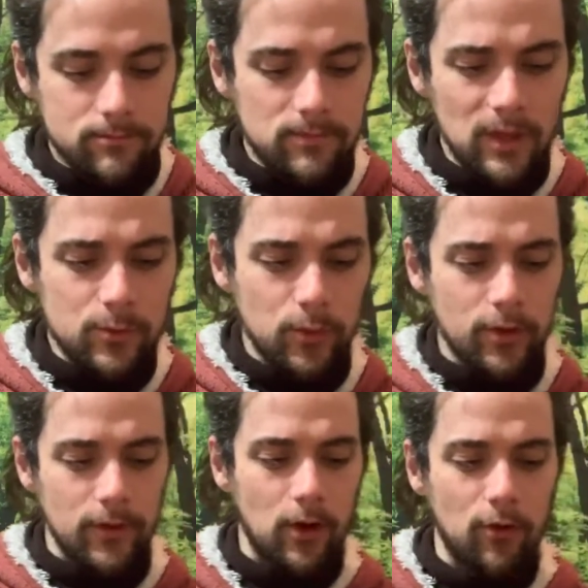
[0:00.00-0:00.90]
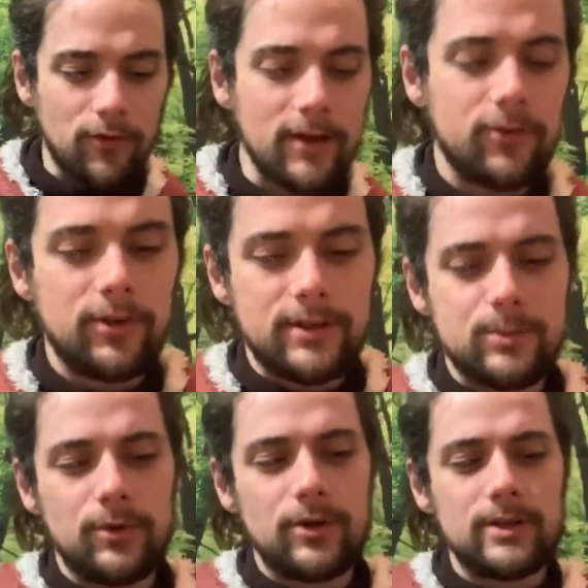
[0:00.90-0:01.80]
We'll look at the olfactory
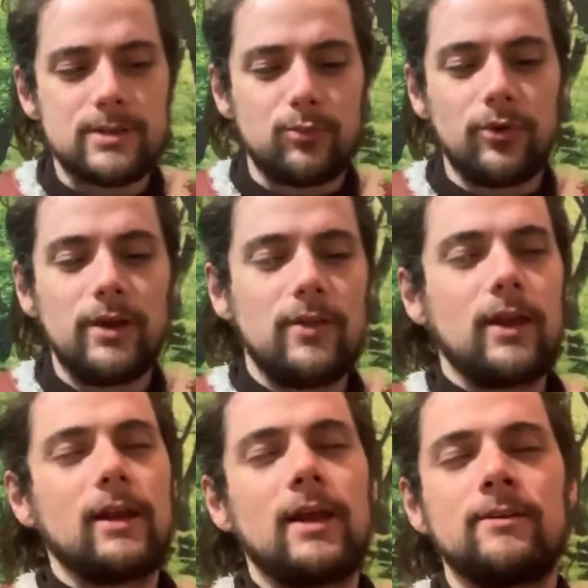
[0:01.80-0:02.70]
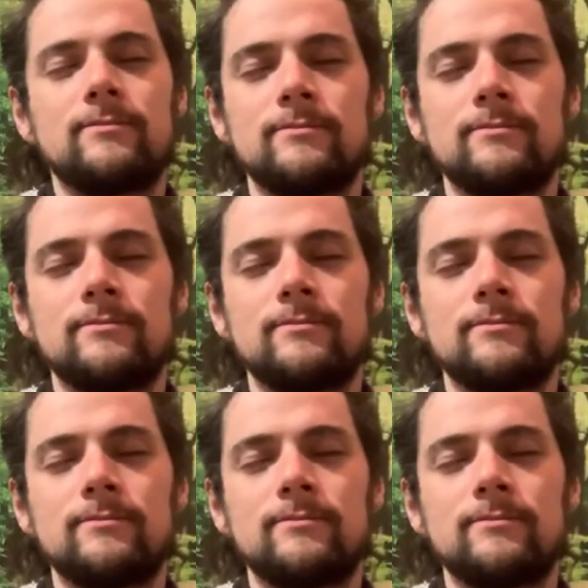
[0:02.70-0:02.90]
experience, breathing in and out.